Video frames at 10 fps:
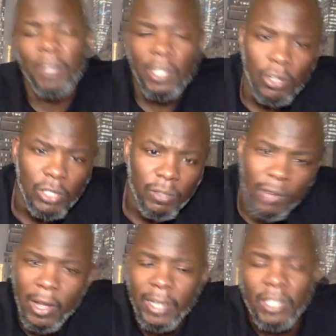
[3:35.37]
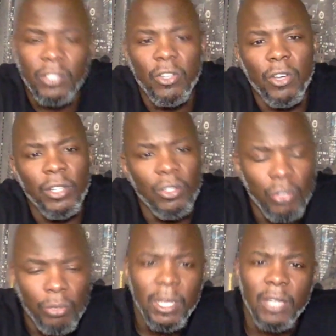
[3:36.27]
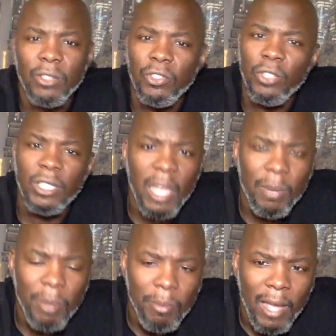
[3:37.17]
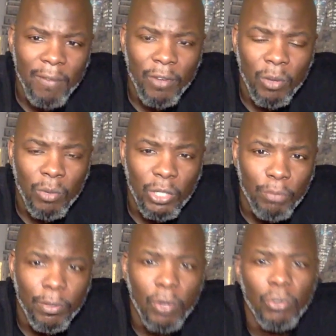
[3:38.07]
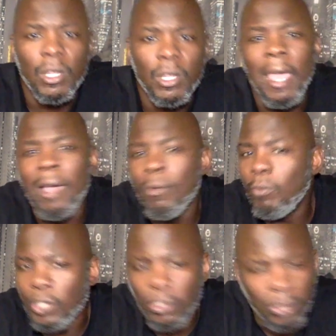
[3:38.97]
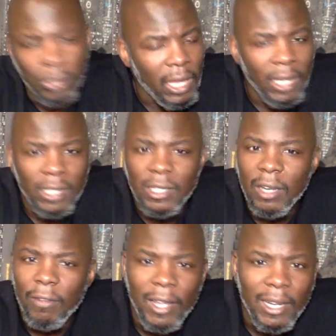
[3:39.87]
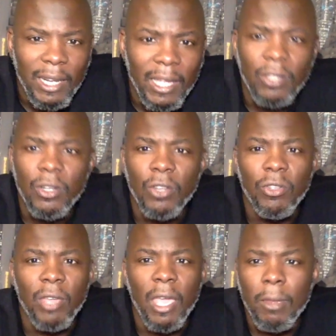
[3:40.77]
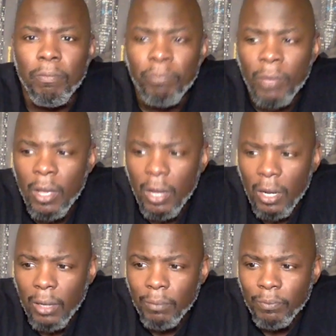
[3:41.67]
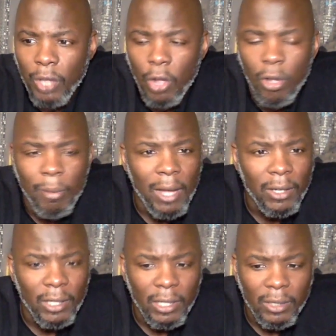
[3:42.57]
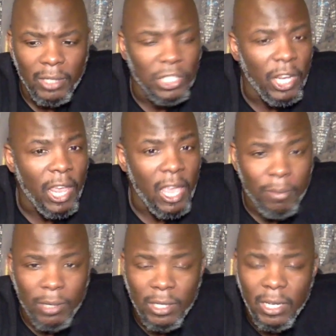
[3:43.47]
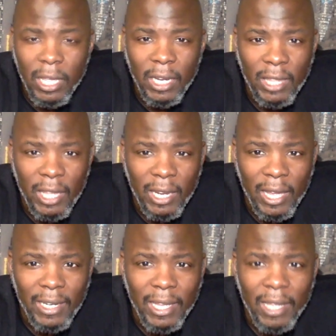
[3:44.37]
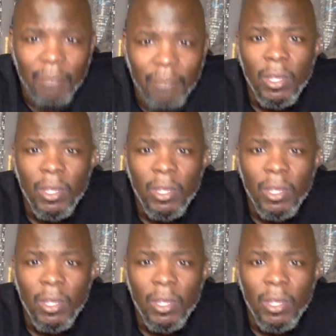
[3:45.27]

videos, if you're out there starting YouTube channels, you just got to be mindful of what you post, what you say, stuff like that. You can't talk about the jab and anything like that.